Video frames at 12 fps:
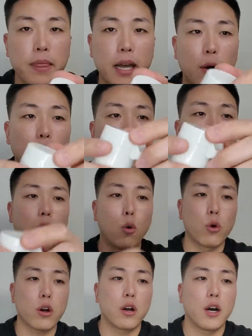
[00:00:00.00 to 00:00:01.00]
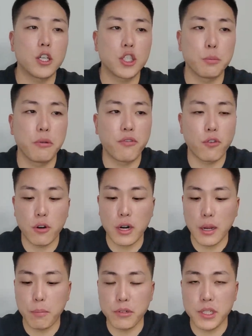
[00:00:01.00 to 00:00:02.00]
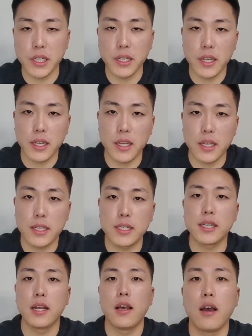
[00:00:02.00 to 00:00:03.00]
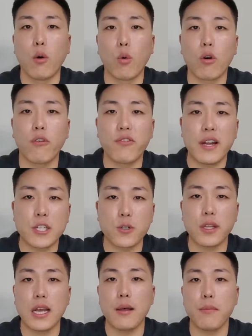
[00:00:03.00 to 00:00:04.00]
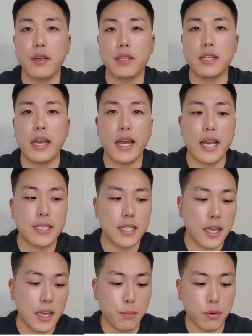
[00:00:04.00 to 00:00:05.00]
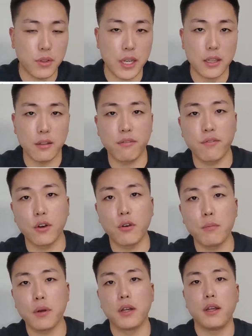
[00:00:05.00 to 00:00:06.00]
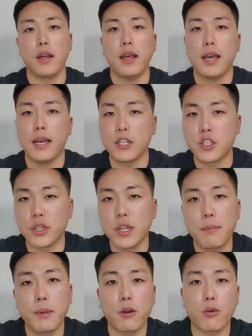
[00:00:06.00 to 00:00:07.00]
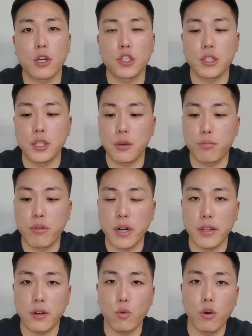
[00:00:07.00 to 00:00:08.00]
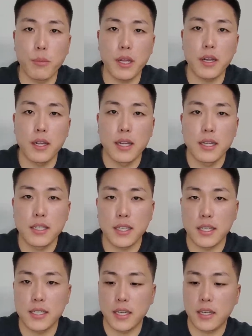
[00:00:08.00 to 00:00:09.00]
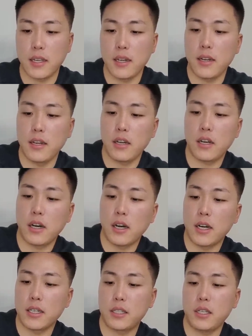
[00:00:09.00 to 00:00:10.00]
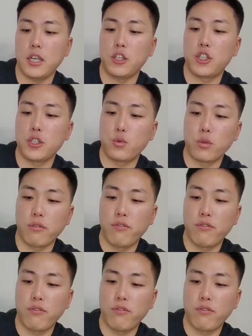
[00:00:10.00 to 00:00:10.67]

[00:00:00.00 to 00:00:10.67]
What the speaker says: Now, a word of caution before I proceed is oral finasteride tablet has a protective film, and it should not be crushed near pregnant women since it can cause issues with the